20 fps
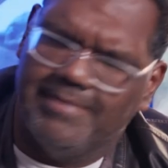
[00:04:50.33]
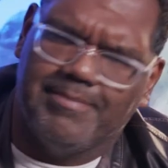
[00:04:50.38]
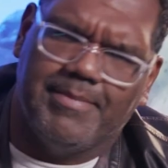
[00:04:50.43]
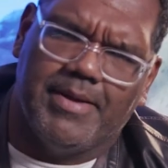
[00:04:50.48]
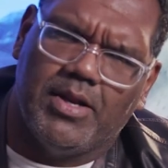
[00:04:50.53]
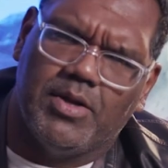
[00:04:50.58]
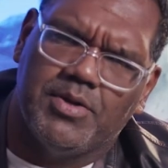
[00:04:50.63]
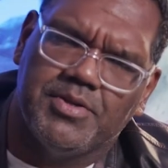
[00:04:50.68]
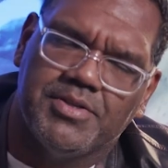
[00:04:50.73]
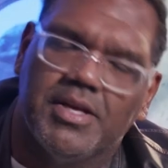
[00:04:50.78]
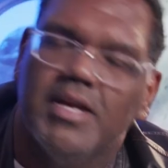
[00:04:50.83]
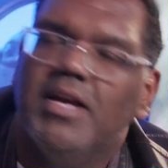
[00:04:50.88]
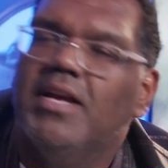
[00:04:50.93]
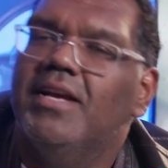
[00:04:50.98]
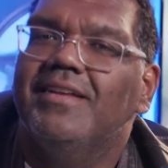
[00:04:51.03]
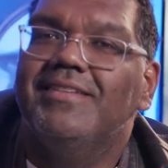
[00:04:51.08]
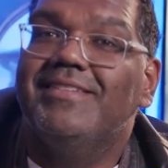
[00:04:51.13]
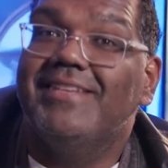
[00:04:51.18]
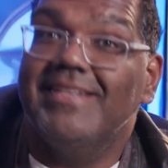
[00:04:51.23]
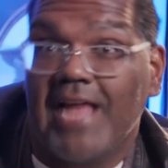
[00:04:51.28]
Meadows
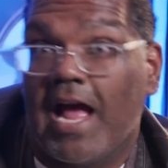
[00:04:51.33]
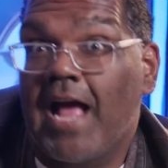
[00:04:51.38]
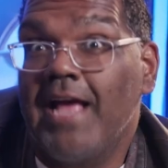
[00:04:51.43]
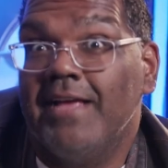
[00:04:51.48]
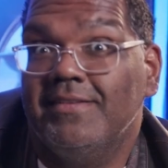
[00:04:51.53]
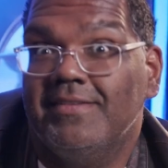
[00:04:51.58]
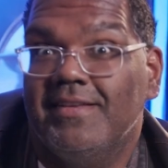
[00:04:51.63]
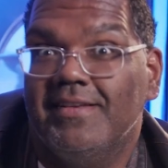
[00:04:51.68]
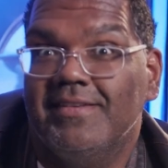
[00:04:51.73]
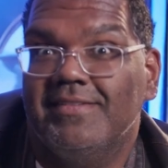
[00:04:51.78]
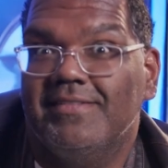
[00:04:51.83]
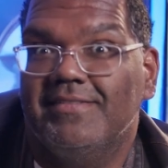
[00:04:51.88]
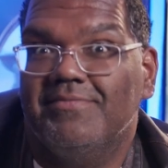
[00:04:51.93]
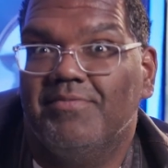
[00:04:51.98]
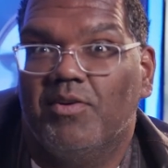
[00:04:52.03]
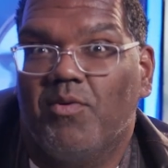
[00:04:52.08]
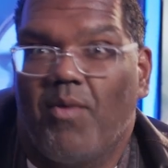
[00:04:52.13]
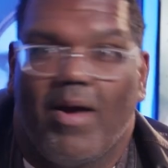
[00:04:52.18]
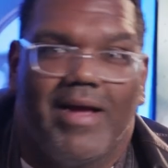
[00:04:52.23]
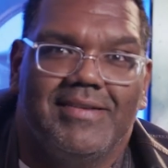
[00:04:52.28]
denies his
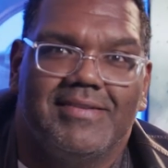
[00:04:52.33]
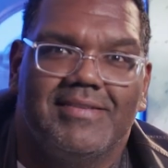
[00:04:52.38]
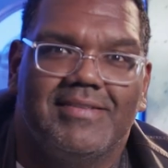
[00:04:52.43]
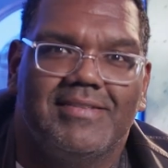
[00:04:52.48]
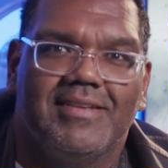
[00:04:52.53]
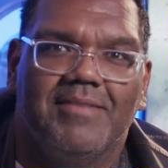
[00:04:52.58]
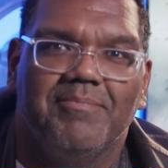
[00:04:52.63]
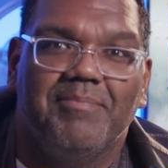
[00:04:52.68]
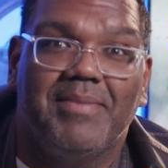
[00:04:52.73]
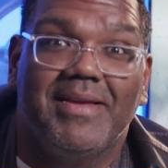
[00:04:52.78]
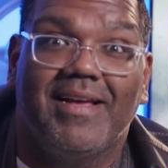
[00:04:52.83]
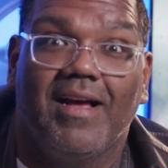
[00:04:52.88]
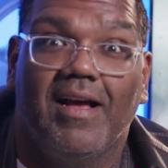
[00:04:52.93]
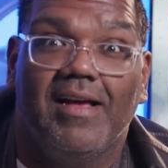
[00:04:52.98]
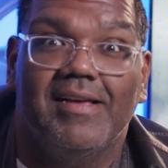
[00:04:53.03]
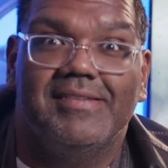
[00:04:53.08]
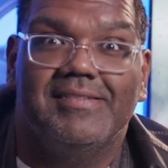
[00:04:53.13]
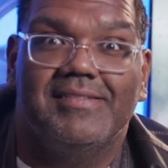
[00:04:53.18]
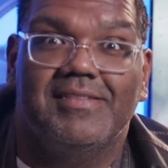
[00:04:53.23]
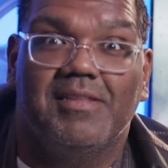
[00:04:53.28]
request
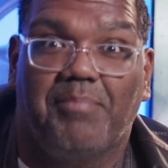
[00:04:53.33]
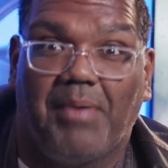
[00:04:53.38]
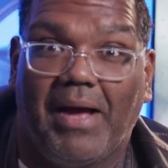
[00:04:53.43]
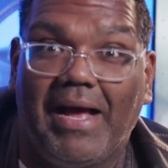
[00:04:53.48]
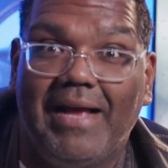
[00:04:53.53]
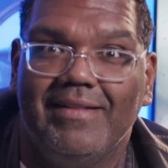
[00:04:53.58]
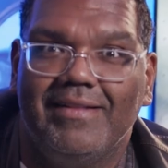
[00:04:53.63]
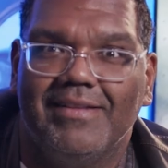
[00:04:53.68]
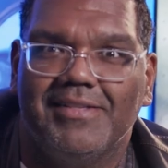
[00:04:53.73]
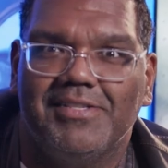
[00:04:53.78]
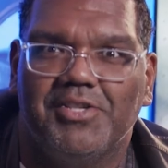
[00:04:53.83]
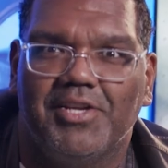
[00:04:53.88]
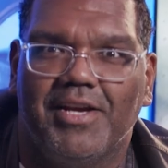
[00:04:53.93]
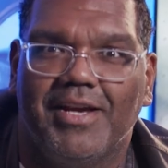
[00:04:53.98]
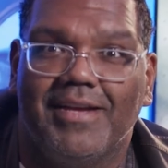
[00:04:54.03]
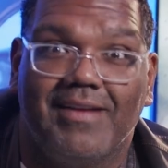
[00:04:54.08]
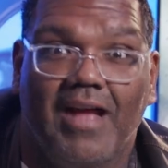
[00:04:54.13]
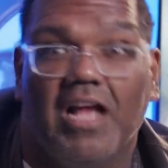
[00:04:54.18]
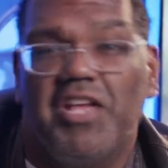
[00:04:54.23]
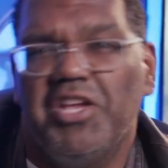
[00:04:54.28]
because the pilot
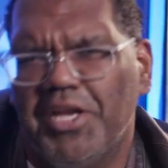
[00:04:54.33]
chick,